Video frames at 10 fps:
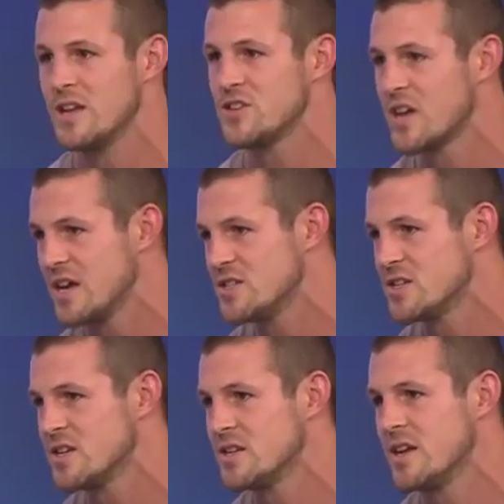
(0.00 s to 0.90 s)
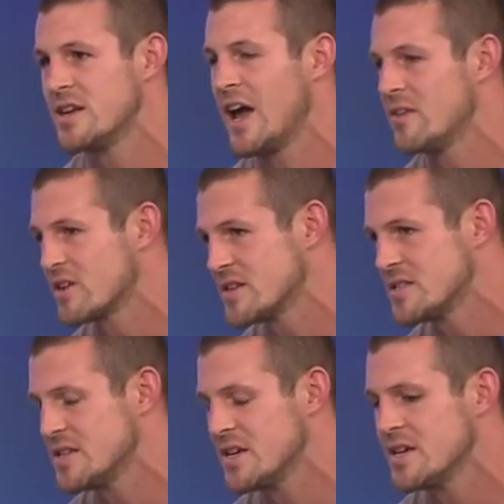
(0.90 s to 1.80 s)
education and
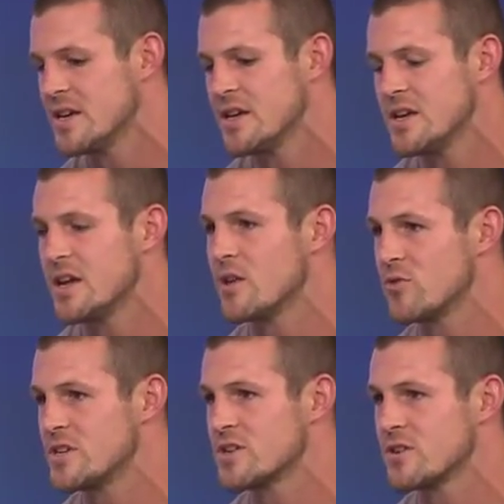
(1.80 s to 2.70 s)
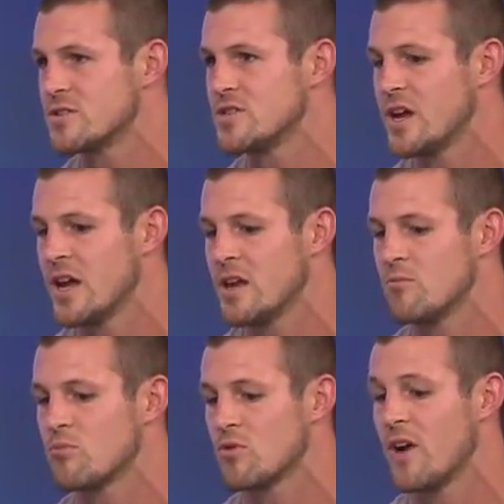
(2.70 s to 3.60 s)
advocacy and research
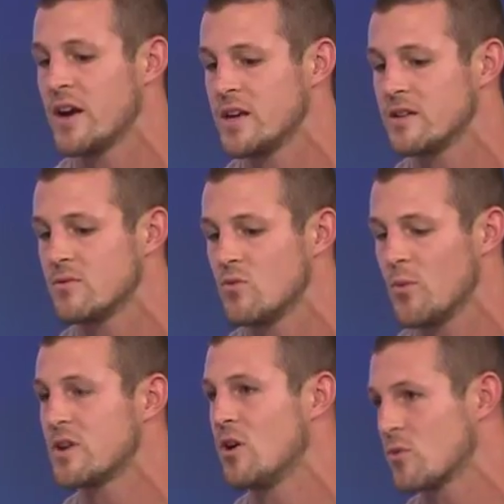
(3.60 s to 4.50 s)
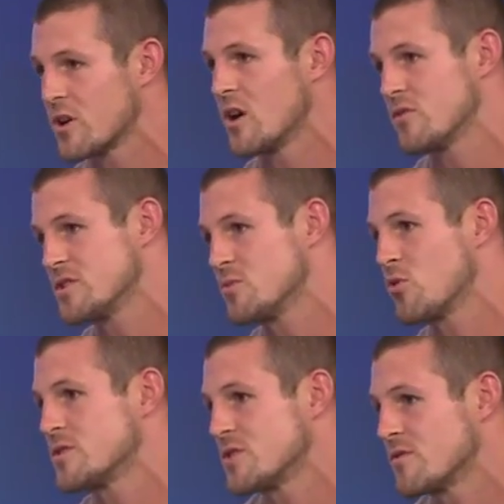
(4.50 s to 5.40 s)
and providing what we call recovery
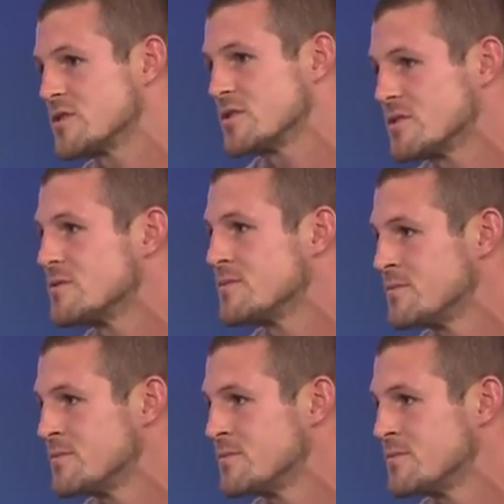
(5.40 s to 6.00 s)
support services.